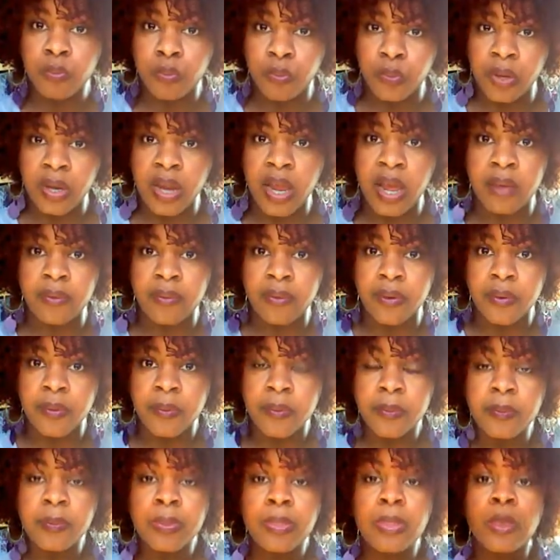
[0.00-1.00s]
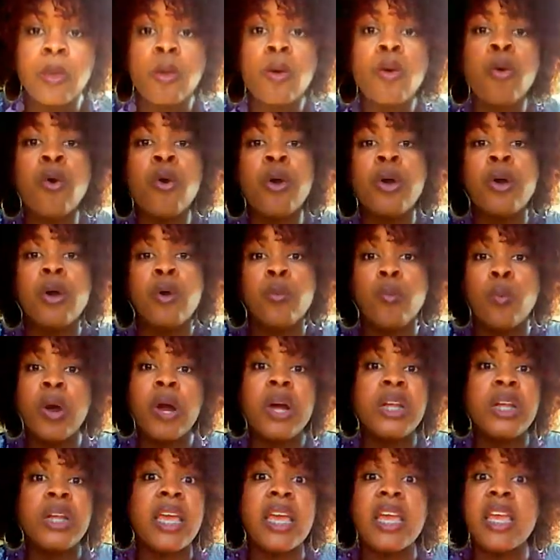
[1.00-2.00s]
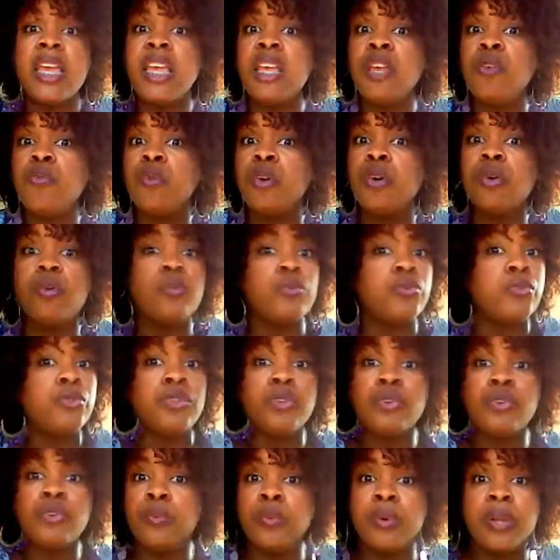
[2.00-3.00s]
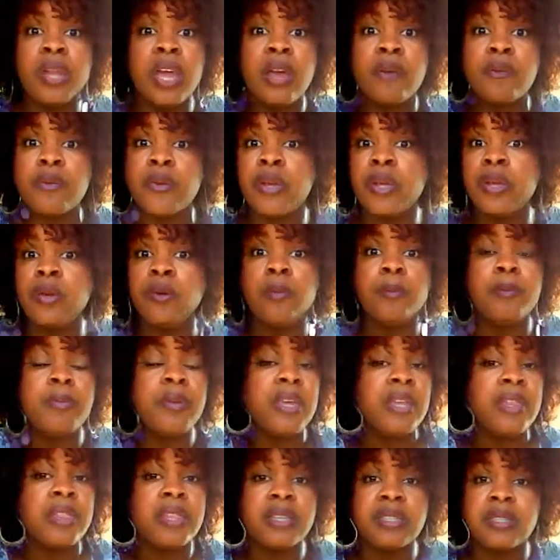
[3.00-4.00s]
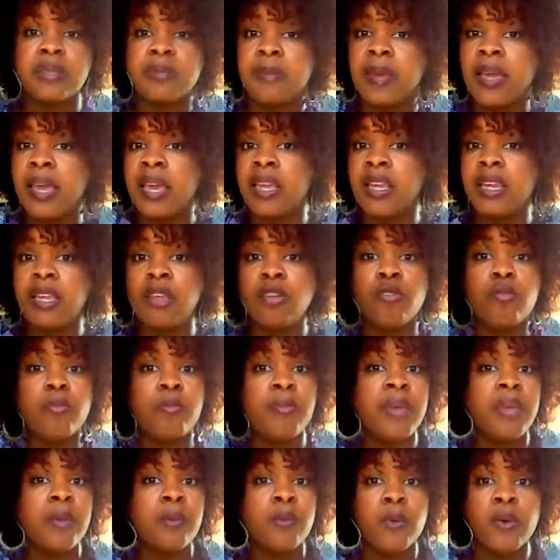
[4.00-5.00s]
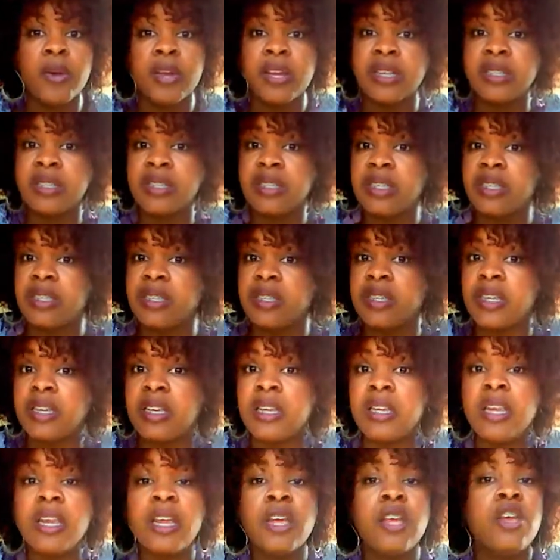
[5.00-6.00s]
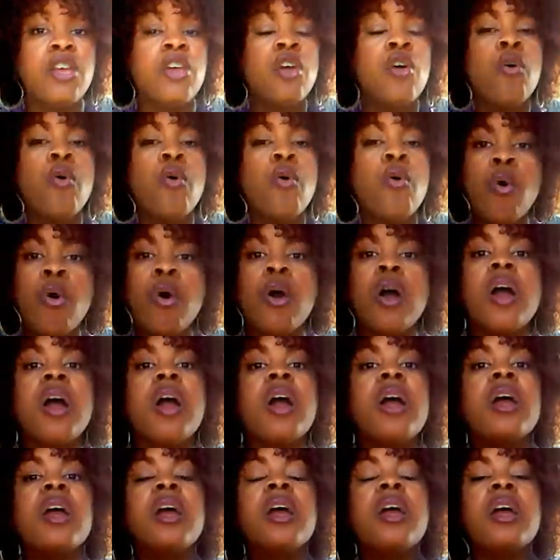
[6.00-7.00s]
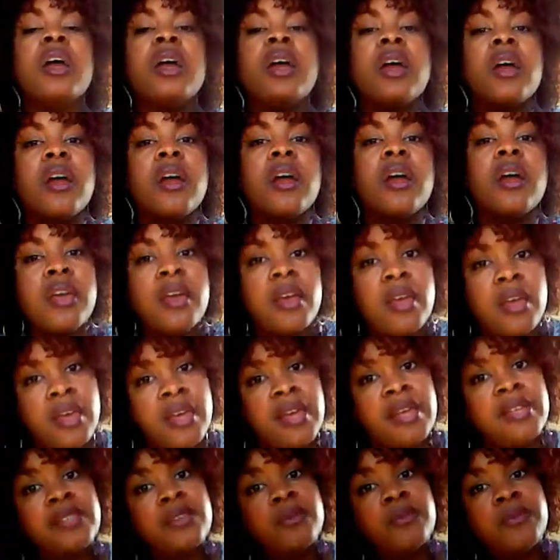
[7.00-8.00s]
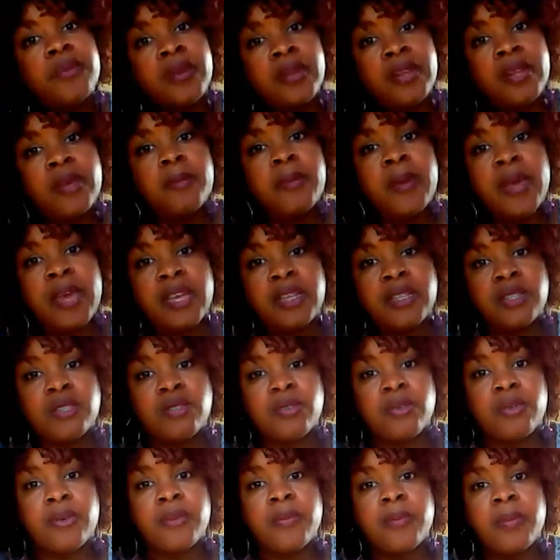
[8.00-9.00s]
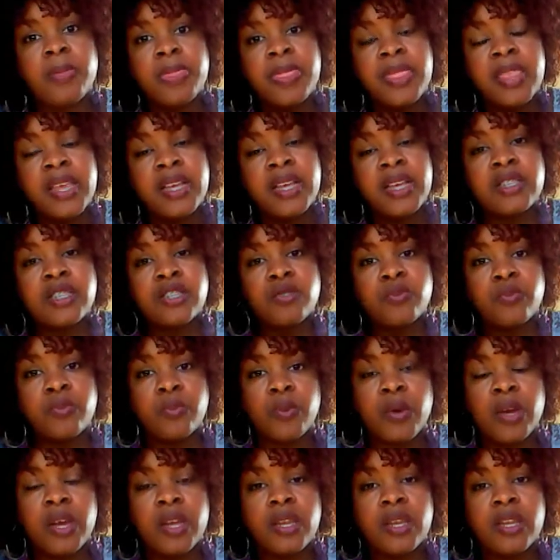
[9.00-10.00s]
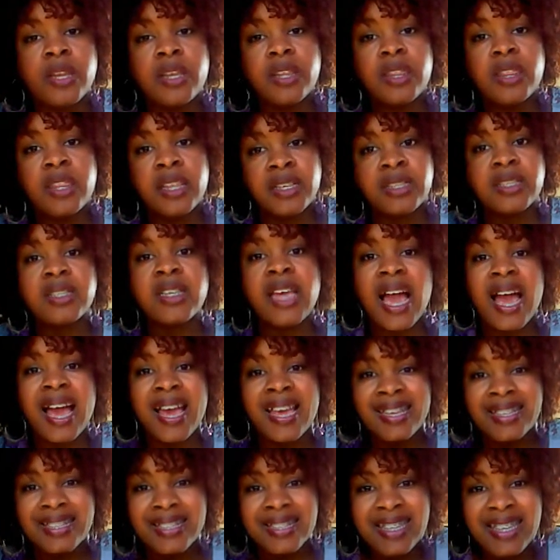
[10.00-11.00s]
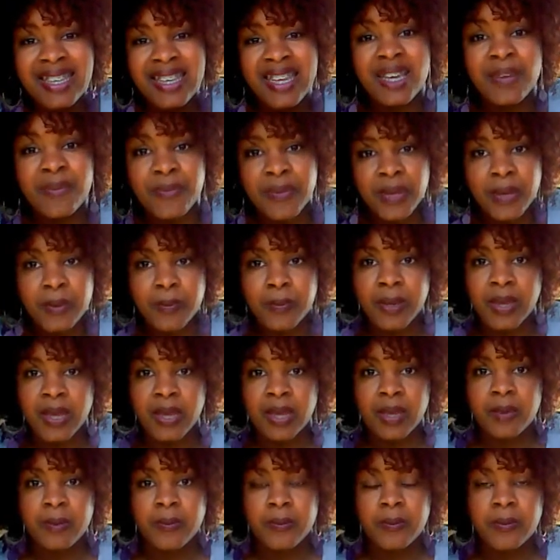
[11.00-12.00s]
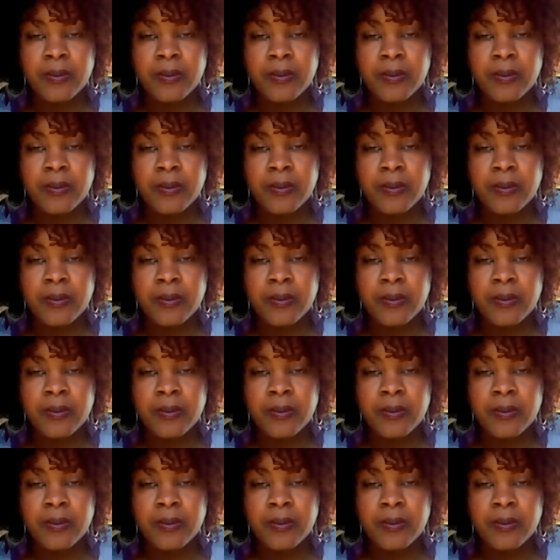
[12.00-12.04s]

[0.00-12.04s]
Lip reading: whatever, or one day he will do whatever, he'll be this man, he'll be more consistent? Or is it really based on, this is what this guy is giving me?